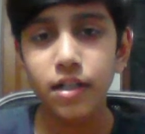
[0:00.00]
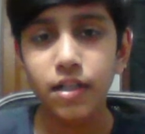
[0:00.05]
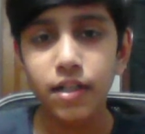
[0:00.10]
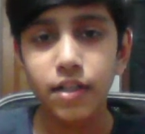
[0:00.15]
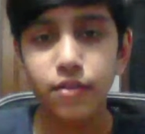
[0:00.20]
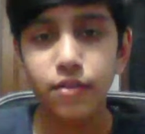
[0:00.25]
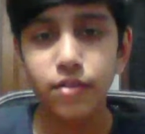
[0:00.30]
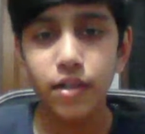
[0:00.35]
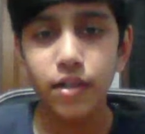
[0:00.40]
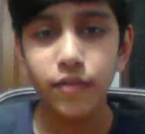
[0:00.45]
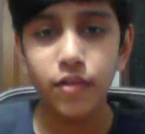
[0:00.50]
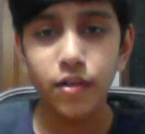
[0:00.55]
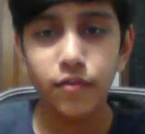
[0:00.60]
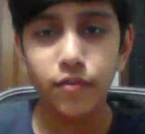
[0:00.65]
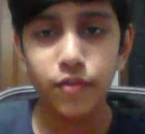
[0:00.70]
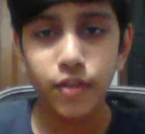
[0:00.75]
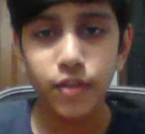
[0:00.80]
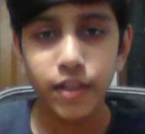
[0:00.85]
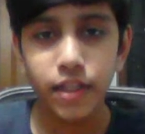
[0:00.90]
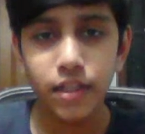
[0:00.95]
He could have gone
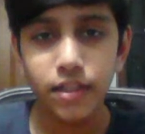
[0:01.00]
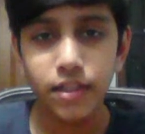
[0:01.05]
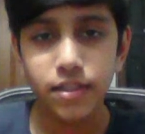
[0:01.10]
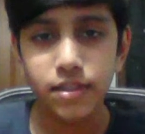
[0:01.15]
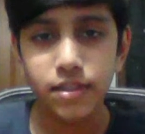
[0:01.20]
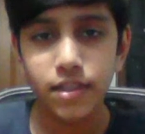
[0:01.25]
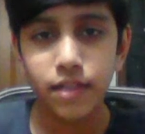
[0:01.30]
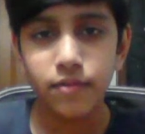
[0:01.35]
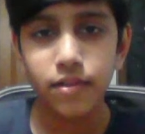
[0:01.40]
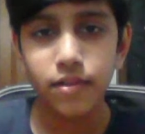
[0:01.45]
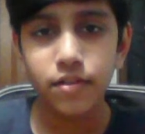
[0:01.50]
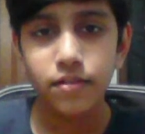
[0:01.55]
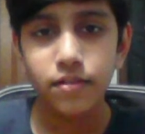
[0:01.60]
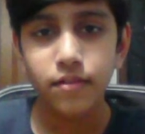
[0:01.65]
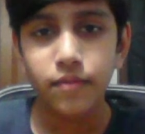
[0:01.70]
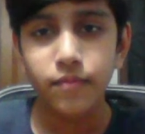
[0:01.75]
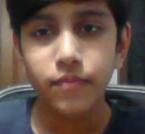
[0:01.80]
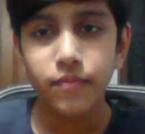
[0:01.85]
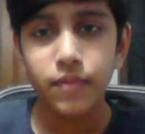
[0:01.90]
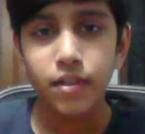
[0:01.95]
for King D7.
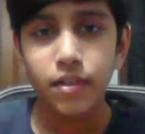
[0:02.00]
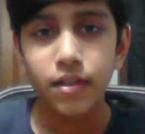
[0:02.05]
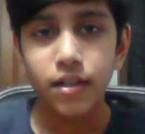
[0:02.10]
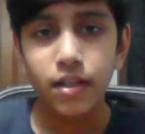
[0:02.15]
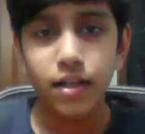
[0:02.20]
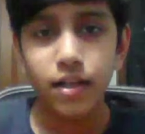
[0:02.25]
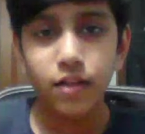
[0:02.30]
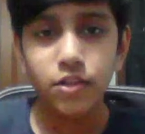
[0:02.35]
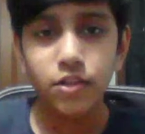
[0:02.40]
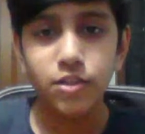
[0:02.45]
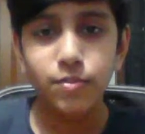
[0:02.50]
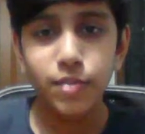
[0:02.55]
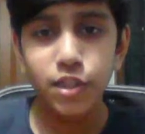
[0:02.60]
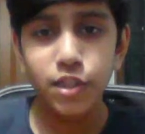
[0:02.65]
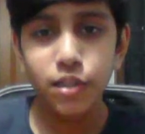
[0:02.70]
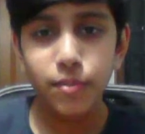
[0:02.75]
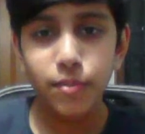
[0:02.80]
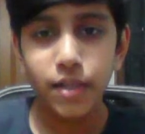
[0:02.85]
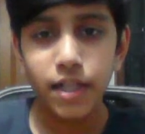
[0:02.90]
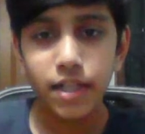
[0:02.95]
And now this
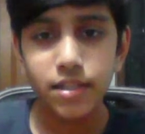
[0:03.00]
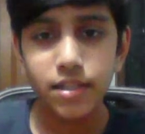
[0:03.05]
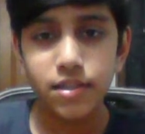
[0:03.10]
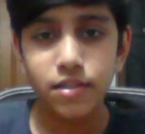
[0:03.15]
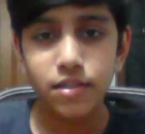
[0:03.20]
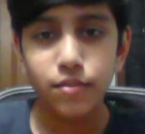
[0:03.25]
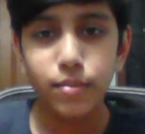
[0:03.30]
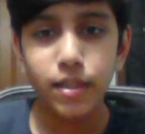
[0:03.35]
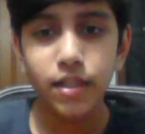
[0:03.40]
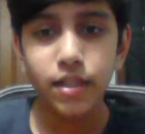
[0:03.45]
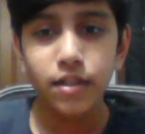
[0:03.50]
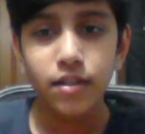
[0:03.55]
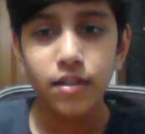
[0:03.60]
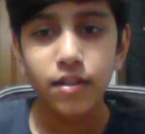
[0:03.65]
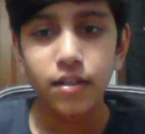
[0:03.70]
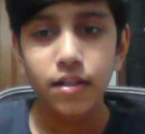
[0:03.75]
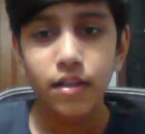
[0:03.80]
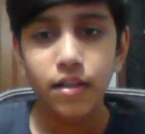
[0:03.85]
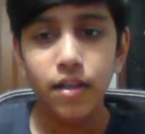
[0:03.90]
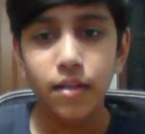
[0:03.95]
bishop attacks the queen.
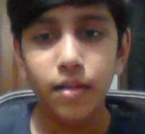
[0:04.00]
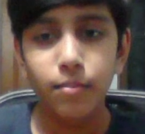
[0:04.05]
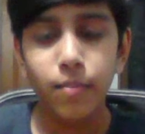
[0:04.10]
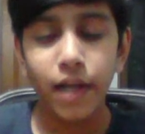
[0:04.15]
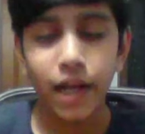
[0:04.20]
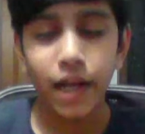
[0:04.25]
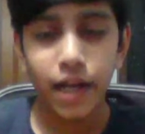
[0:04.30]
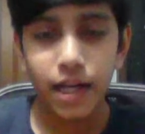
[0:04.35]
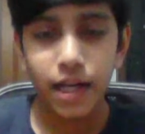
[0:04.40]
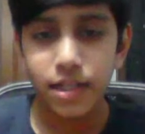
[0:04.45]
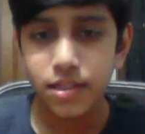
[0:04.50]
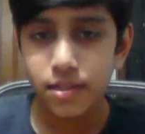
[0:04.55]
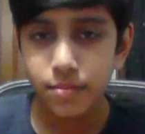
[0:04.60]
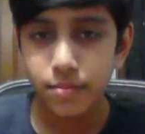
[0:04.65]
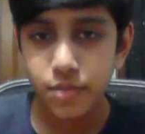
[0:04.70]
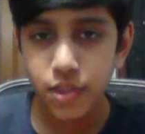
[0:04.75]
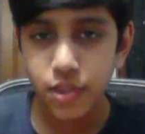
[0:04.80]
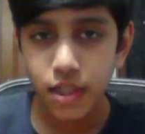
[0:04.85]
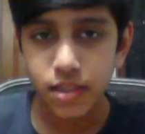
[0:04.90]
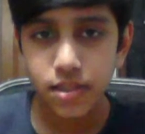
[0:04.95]
And black had some
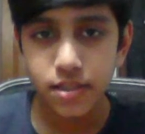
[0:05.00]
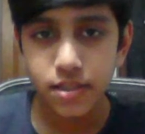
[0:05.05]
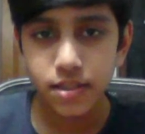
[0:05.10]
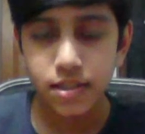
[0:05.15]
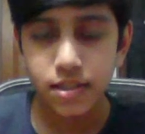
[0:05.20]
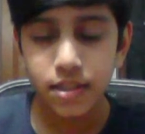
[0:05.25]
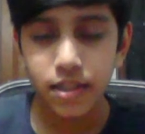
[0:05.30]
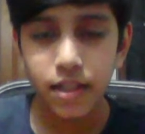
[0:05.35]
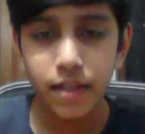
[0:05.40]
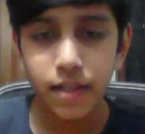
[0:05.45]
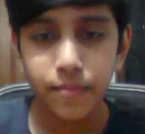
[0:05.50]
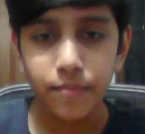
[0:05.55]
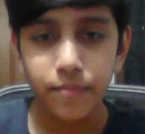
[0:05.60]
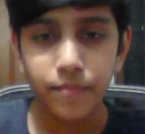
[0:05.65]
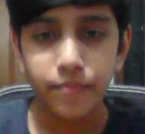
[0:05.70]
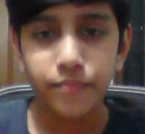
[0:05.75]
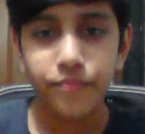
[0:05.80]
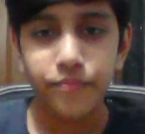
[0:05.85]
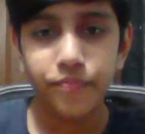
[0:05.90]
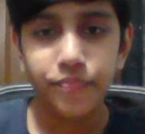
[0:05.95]
chances in the game.
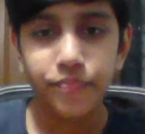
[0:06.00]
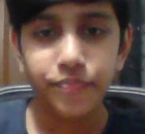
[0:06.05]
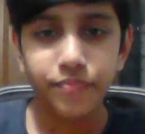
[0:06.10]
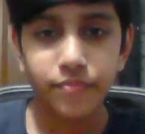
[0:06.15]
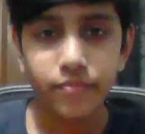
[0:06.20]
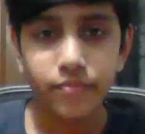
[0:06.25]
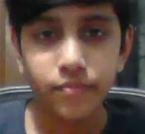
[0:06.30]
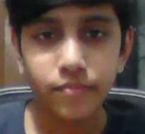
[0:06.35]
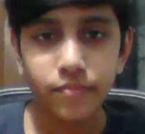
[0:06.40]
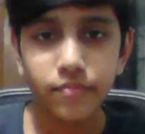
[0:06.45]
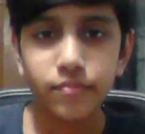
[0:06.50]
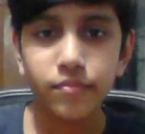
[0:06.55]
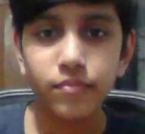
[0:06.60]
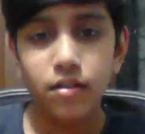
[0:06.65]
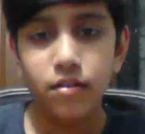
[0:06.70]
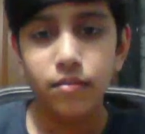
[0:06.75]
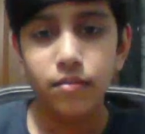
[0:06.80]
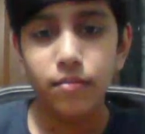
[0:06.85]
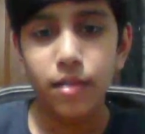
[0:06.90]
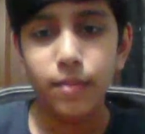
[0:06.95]

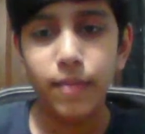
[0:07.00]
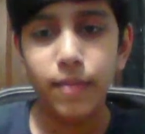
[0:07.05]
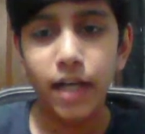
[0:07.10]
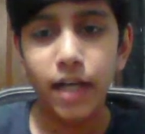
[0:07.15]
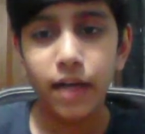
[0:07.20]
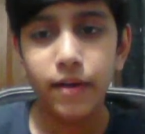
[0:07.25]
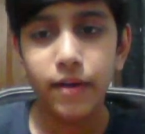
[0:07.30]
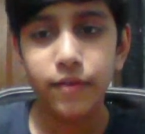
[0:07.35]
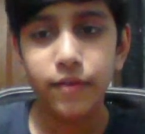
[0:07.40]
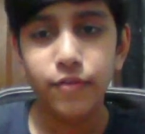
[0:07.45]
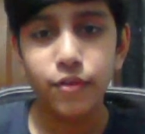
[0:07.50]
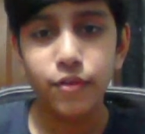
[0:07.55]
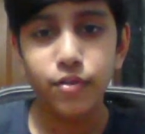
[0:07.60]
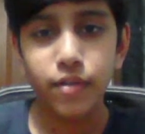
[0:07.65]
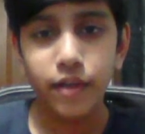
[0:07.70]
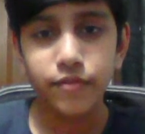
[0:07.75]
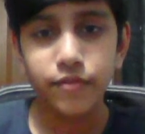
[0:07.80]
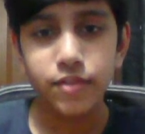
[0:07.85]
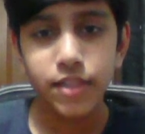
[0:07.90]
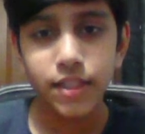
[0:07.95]
But black went for rook
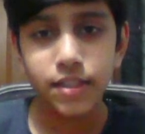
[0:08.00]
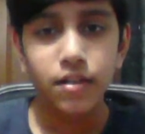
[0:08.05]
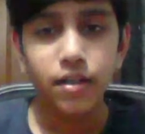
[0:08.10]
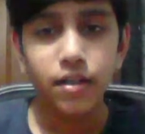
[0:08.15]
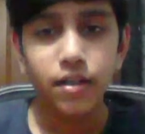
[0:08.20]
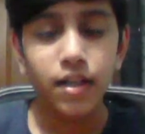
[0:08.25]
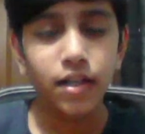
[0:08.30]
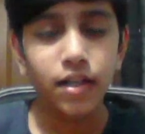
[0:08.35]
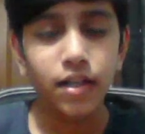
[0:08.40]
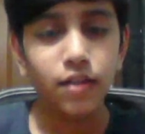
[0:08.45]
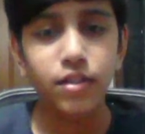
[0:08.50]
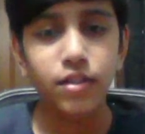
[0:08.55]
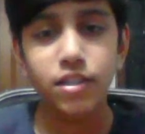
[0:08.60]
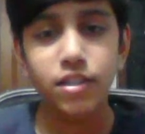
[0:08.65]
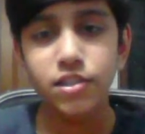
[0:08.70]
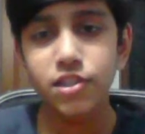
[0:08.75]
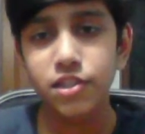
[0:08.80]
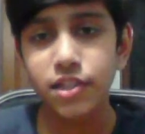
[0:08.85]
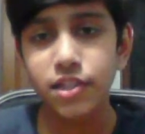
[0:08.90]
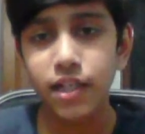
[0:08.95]
F6, and now there's
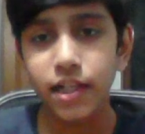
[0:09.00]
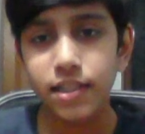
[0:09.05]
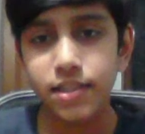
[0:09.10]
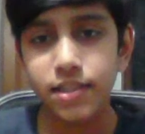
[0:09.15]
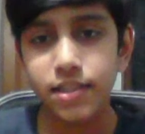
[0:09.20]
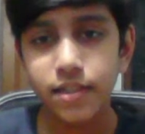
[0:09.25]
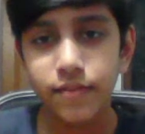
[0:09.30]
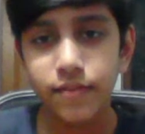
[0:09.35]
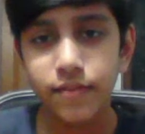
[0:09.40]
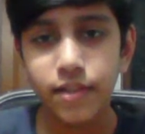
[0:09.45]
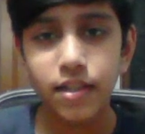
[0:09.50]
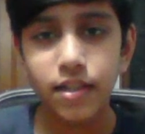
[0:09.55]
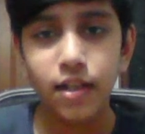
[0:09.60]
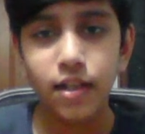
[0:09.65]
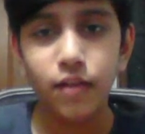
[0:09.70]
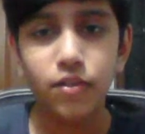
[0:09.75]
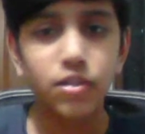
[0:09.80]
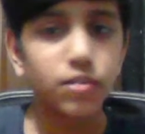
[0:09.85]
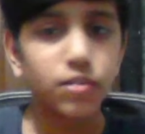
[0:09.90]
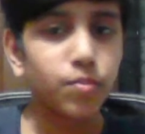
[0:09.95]
just H7. Now
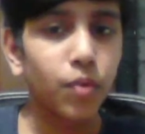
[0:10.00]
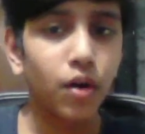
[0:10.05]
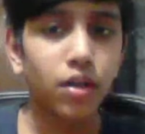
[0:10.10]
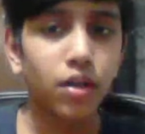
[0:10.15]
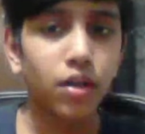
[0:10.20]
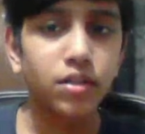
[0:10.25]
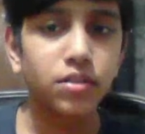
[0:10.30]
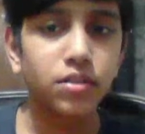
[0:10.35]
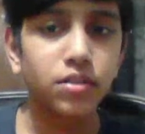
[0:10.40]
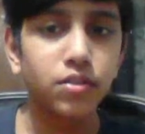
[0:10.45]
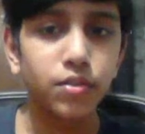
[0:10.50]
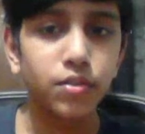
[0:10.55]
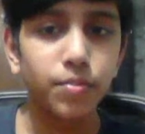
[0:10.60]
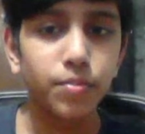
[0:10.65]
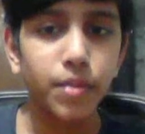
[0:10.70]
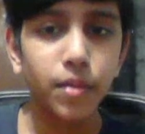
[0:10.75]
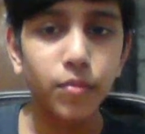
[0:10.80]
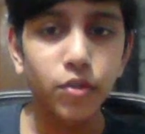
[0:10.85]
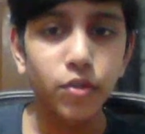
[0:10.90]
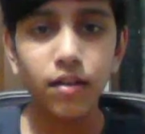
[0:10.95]
this pawn is going to promote.